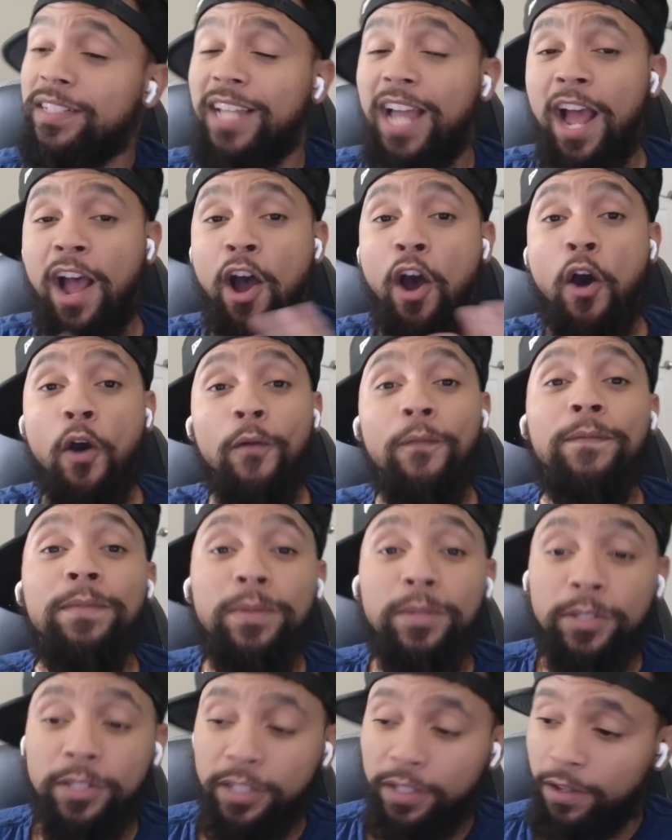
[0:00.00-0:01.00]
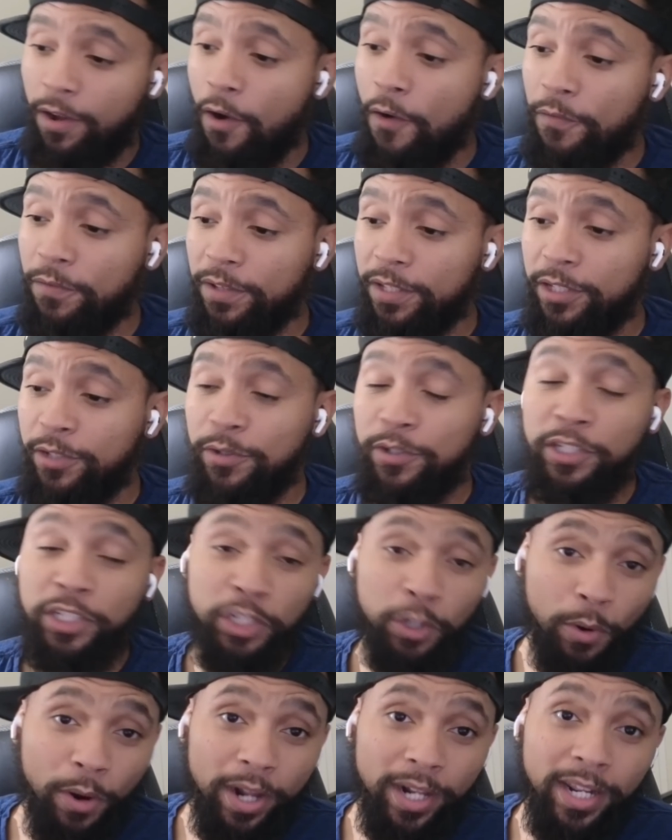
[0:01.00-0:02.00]
I hope hopefully you
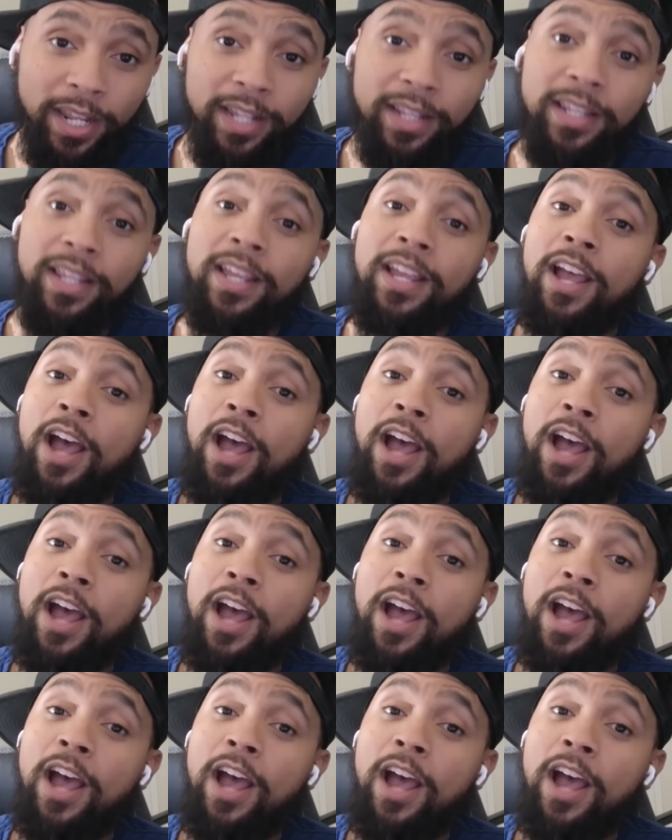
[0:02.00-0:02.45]
enjoyed it.